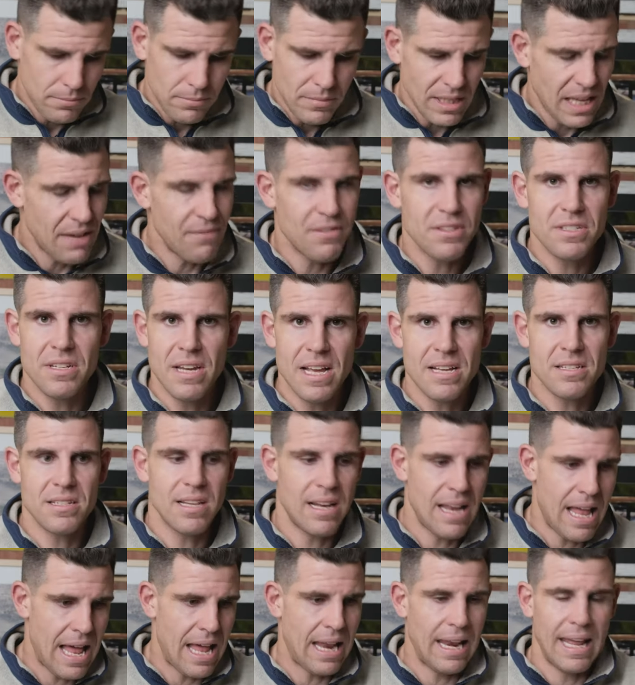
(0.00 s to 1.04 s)
If it's an
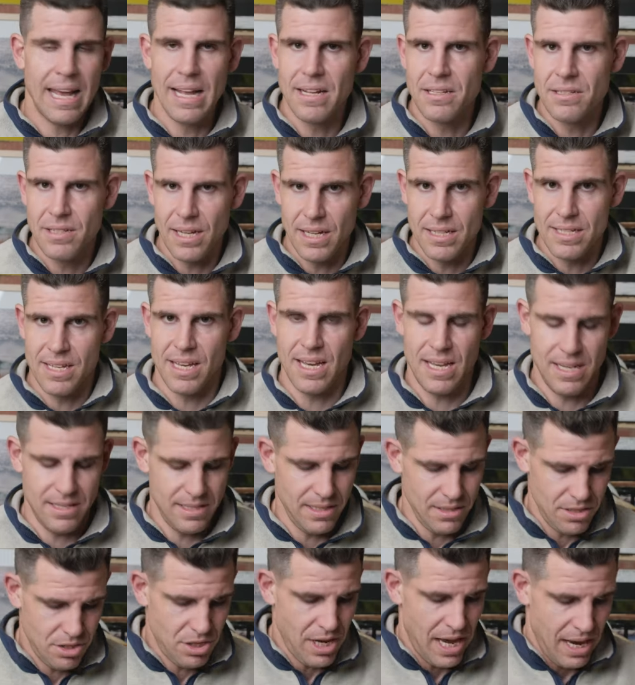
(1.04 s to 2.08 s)
SLR lens, it's easy.
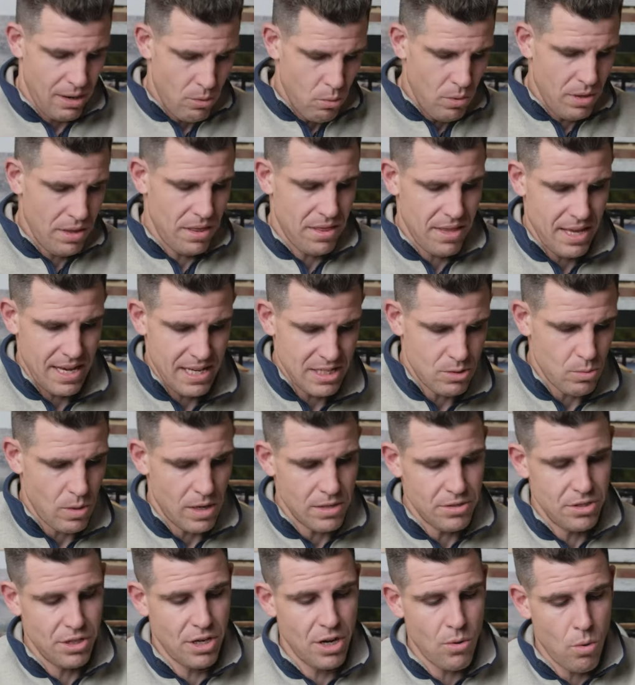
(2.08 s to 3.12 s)
Check. With these
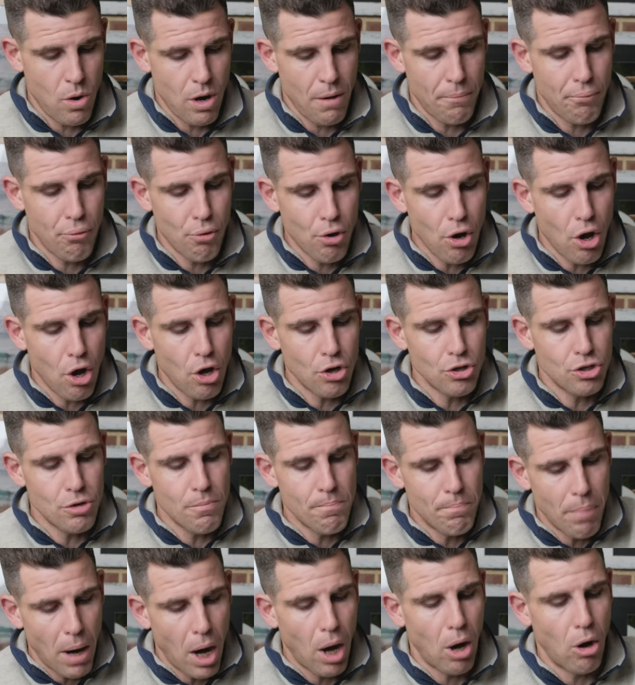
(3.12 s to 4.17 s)
ones, you're going to want to put it onto
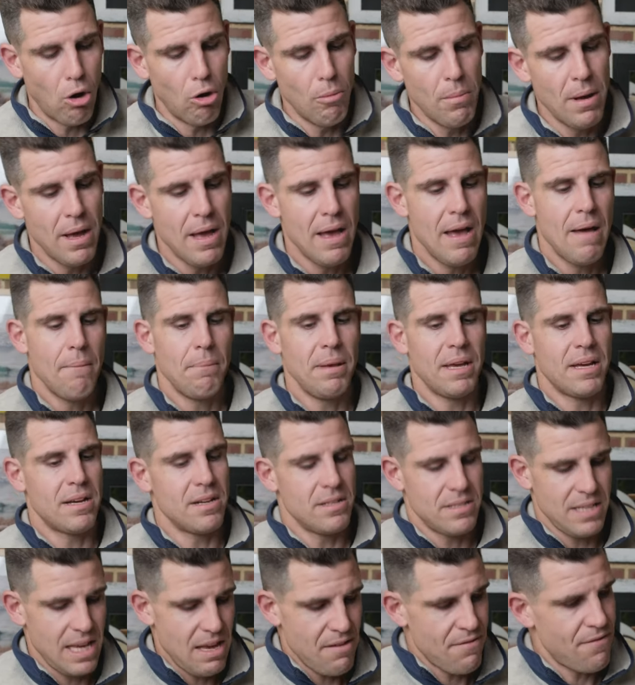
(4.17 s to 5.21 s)
bulb,
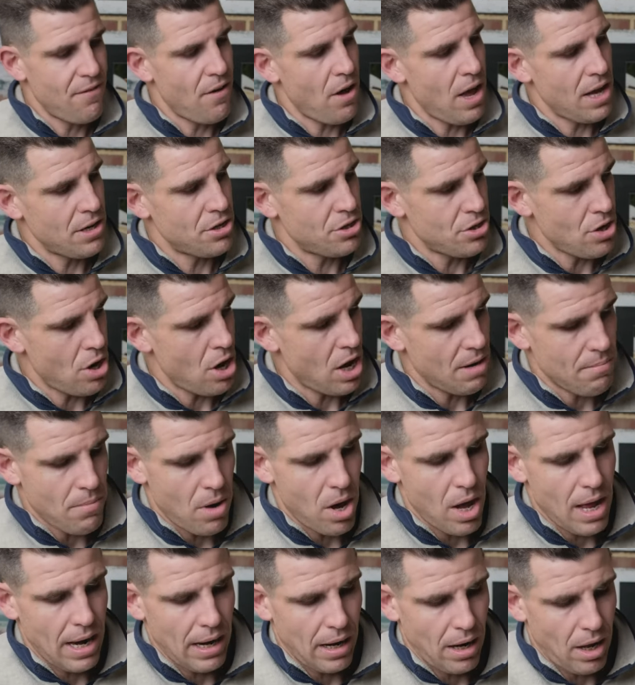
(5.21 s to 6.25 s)
because if I shine
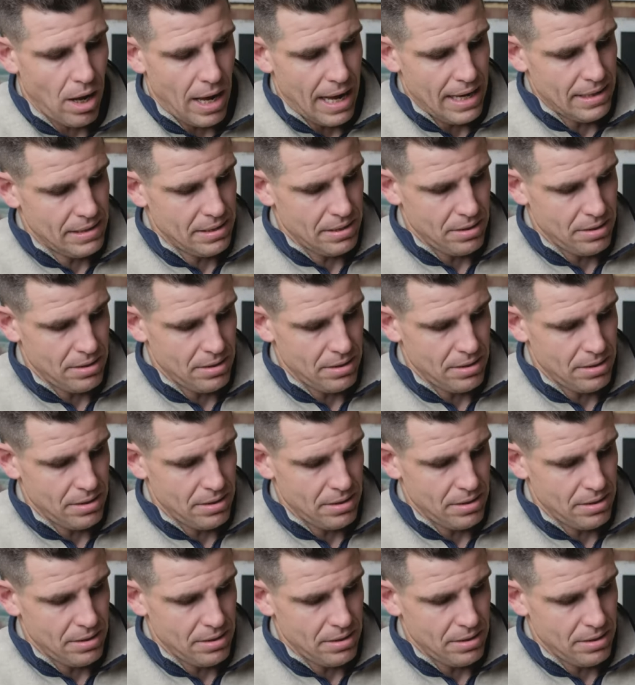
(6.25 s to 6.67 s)
my light